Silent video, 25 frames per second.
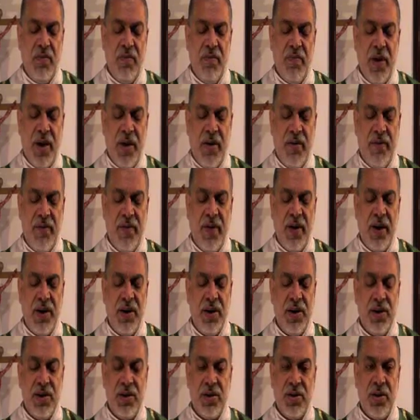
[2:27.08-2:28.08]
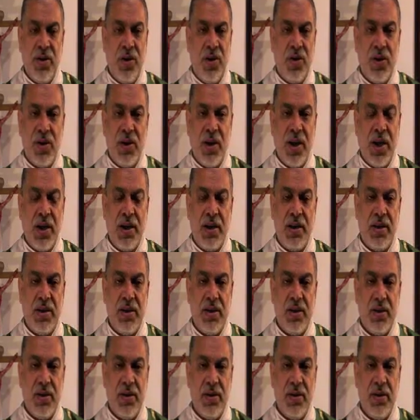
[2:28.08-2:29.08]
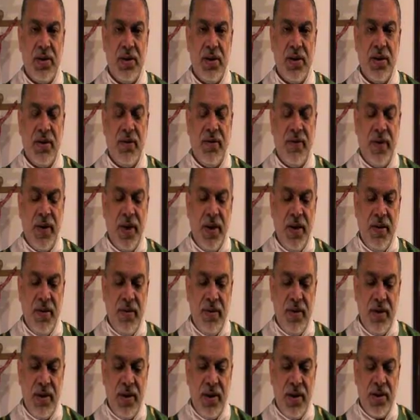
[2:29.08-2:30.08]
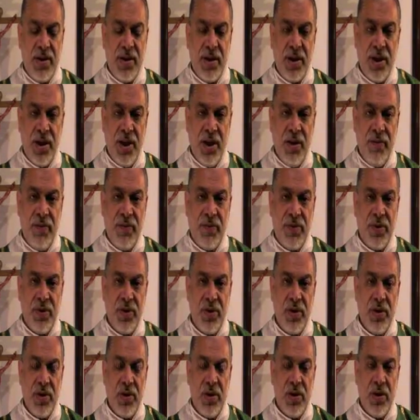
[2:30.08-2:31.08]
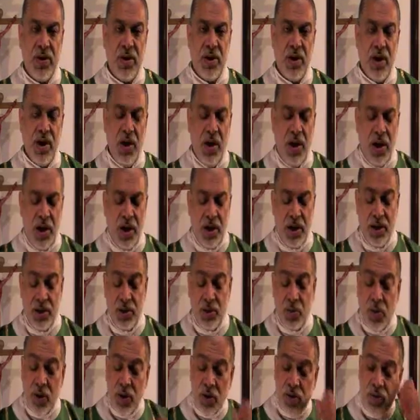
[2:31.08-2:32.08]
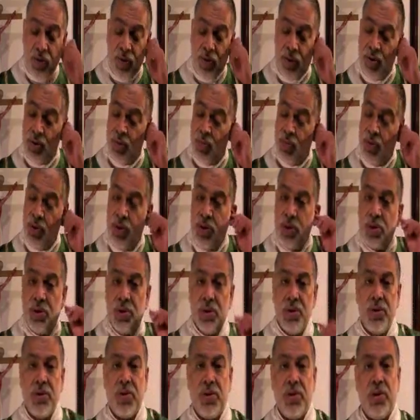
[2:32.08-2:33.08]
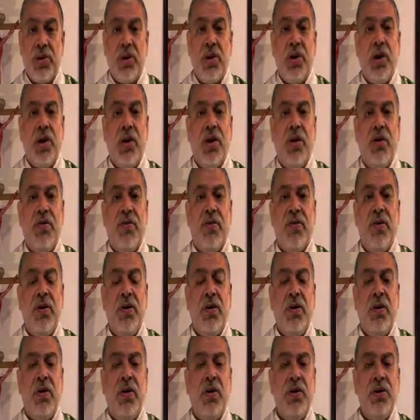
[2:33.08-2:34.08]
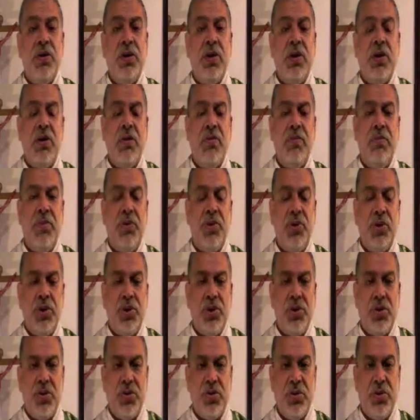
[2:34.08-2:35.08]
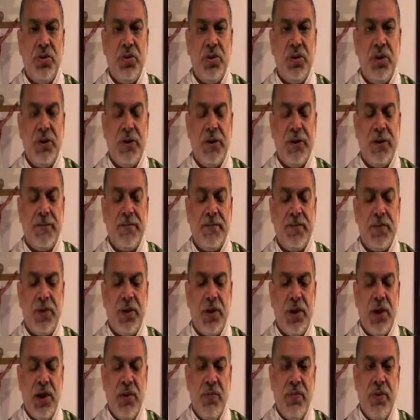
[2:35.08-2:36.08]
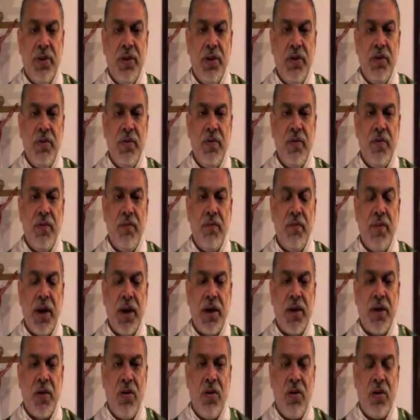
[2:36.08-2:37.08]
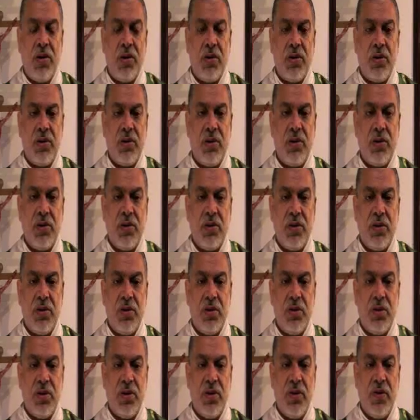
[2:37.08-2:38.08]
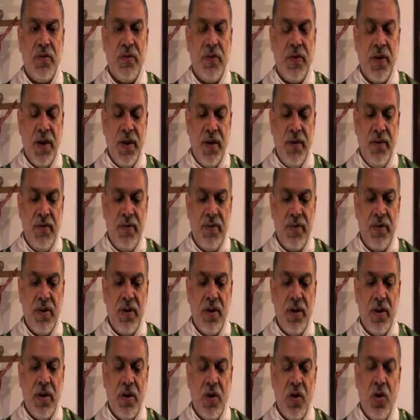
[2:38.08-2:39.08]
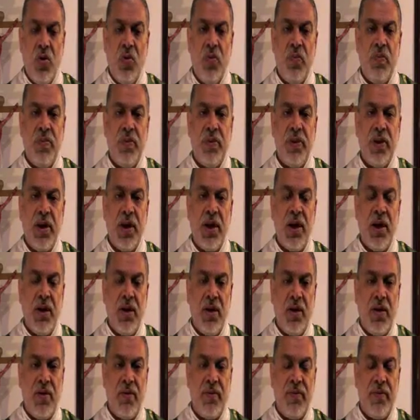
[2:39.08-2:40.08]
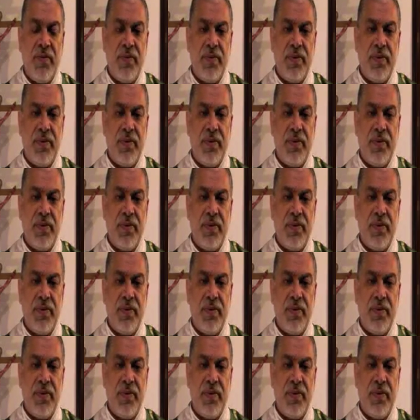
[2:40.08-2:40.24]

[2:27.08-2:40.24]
By far is not that. Faith is a gift, and it's one of those virtues, theological virtue, given by God. Faith, hope, and love.